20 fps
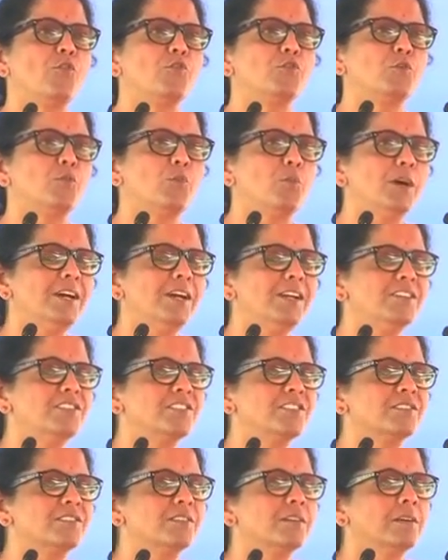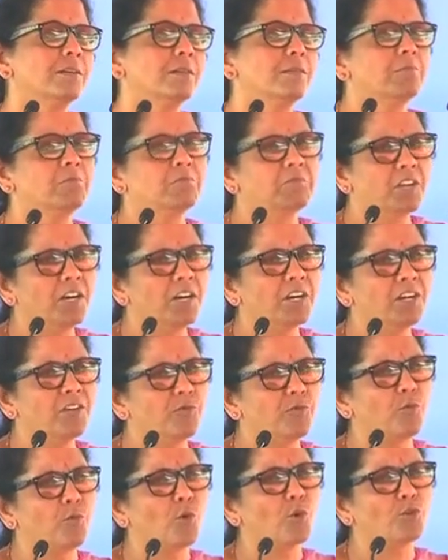of the world's 3rd,
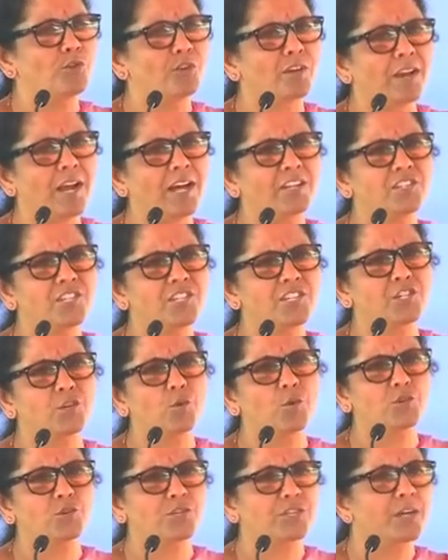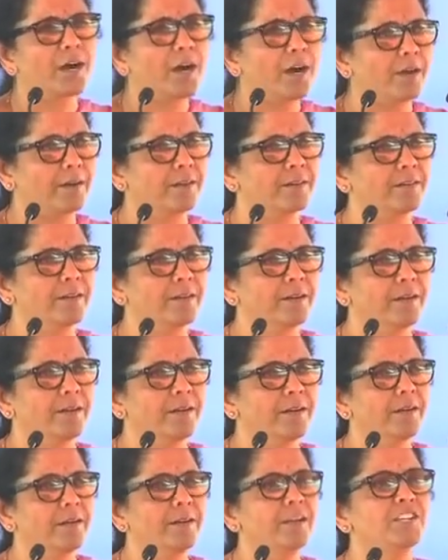4th largest Coast Guard
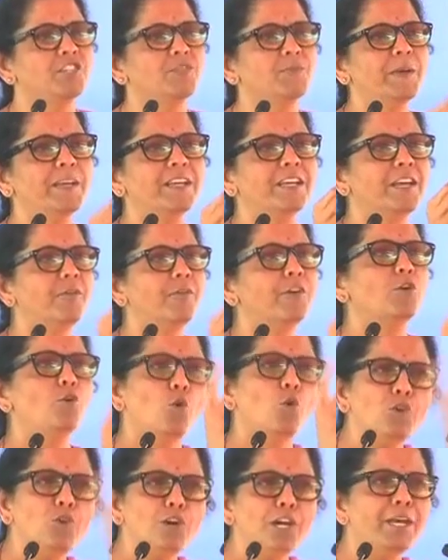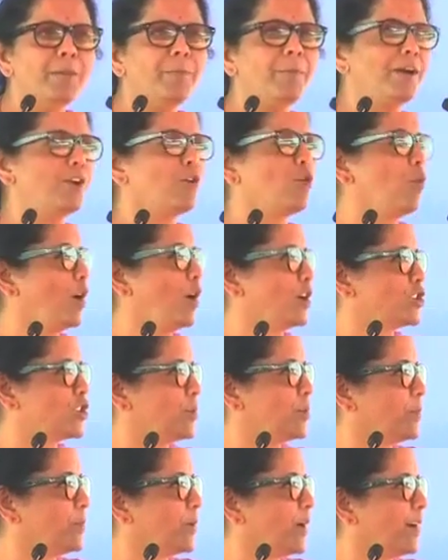is being given only by Goa
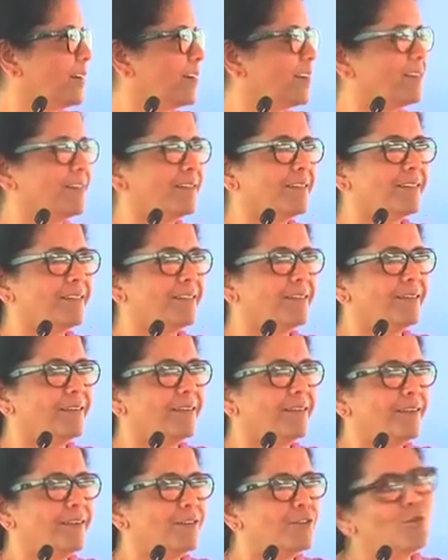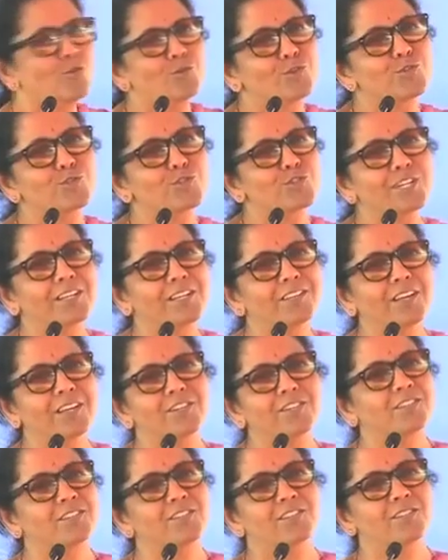Shipyard, don't you see
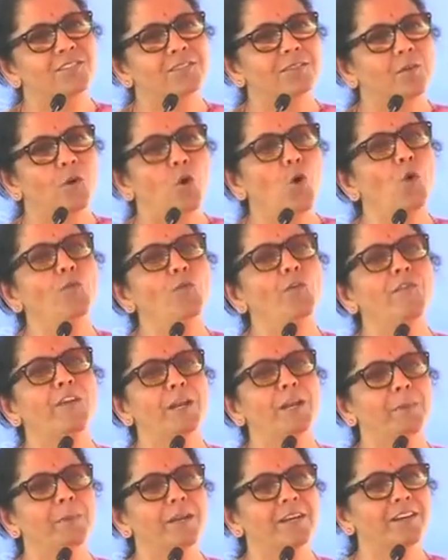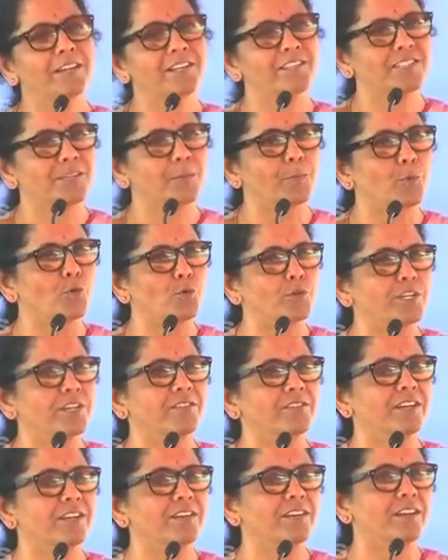that it's overwhelmingly
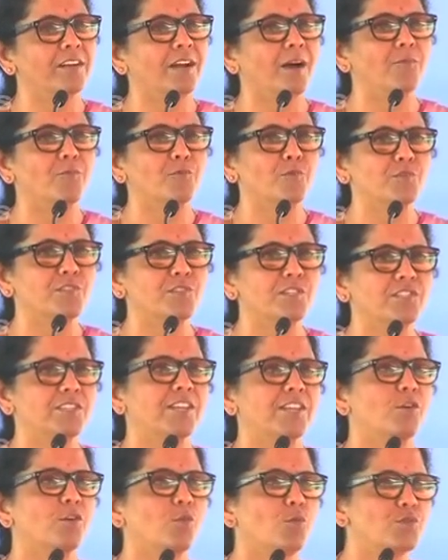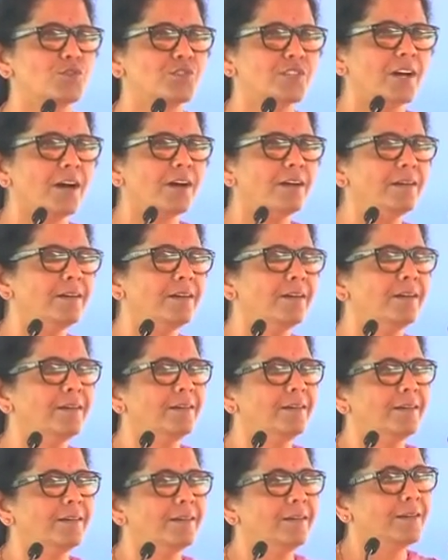supporting the Indian Armed Forces and the Coast Guard?
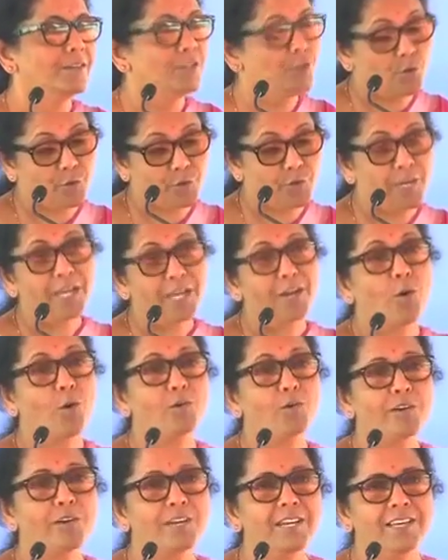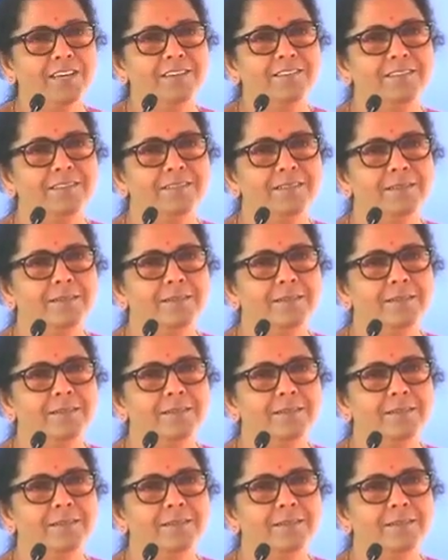You're there already.